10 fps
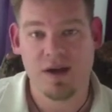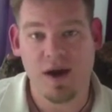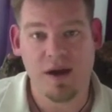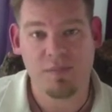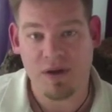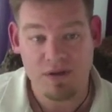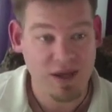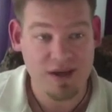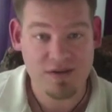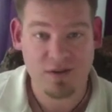Um, but you
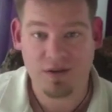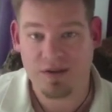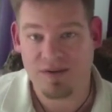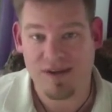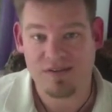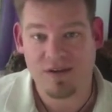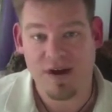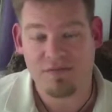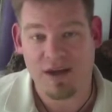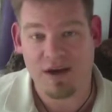can do a little test
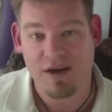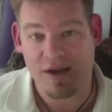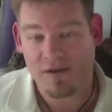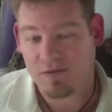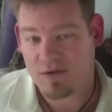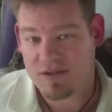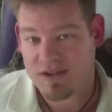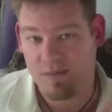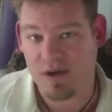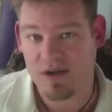drive there. And if you're
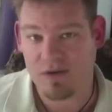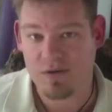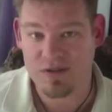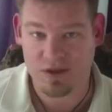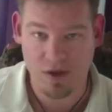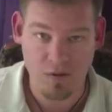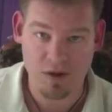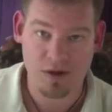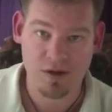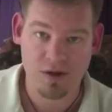somebody who is a
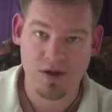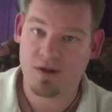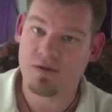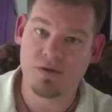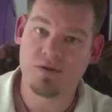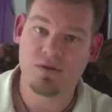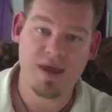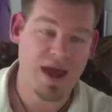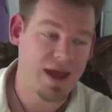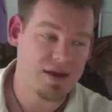coder, you
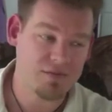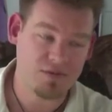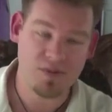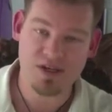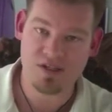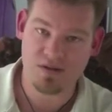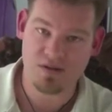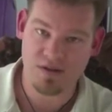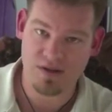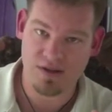that
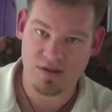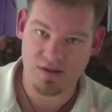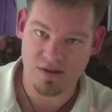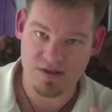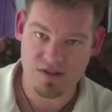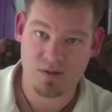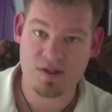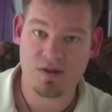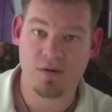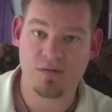information, the the
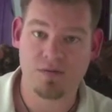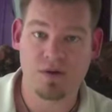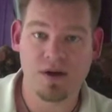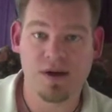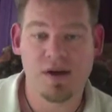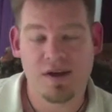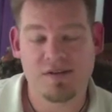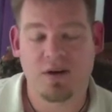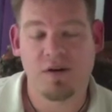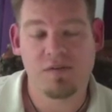source code for it,
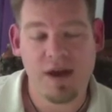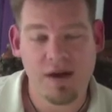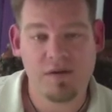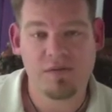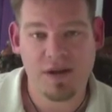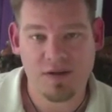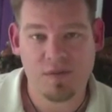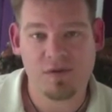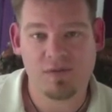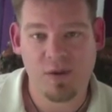is all now
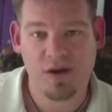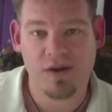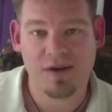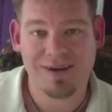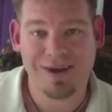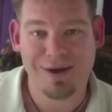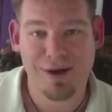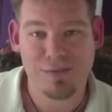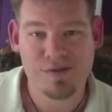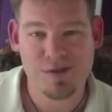available as well on
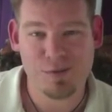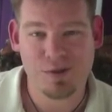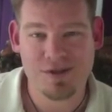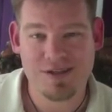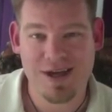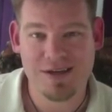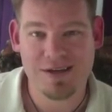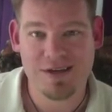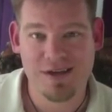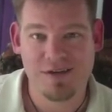GitHub. So we're
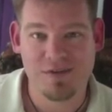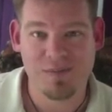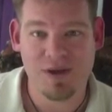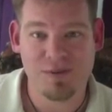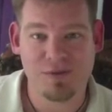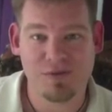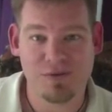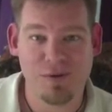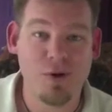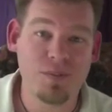excited to be able
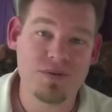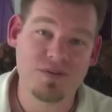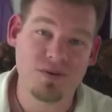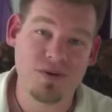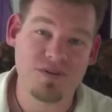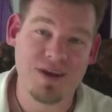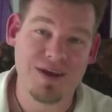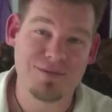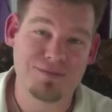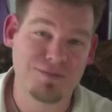to open source
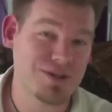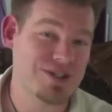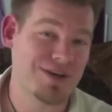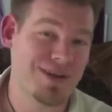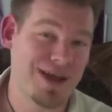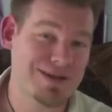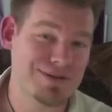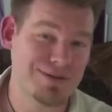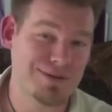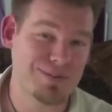and free share that
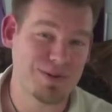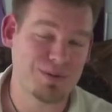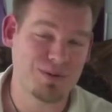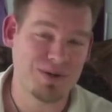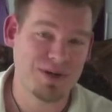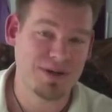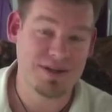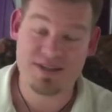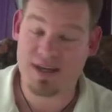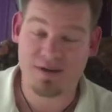so that people
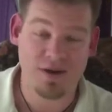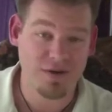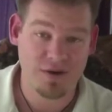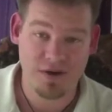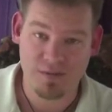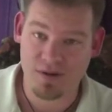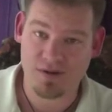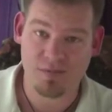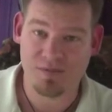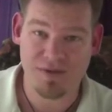can take all the hard
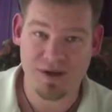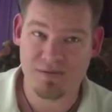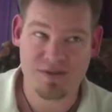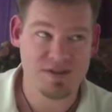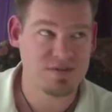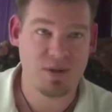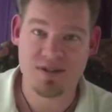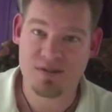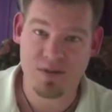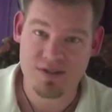work that we've done, which is
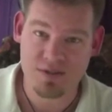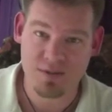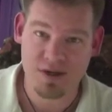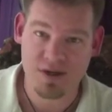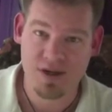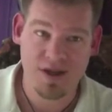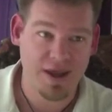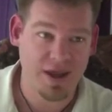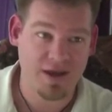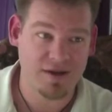months and months of work,
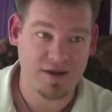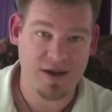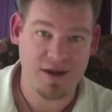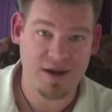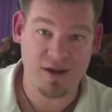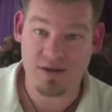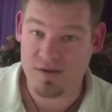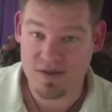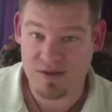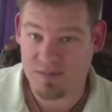and uh, and
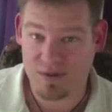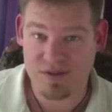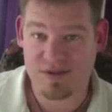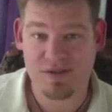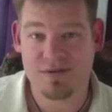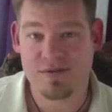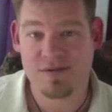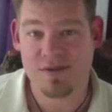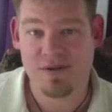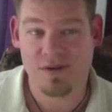use it, put it to
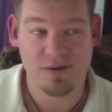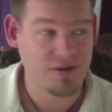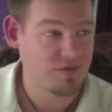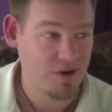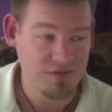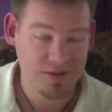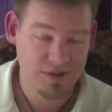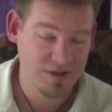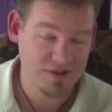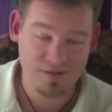use, or evolve it
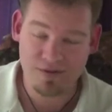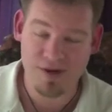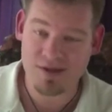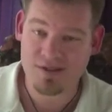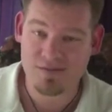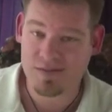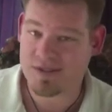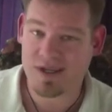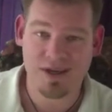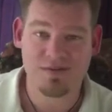in a different direction,
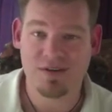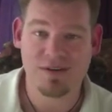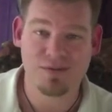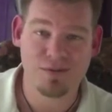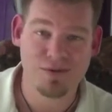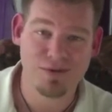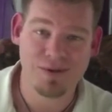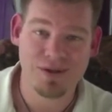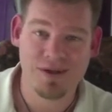just like everything that we're doing.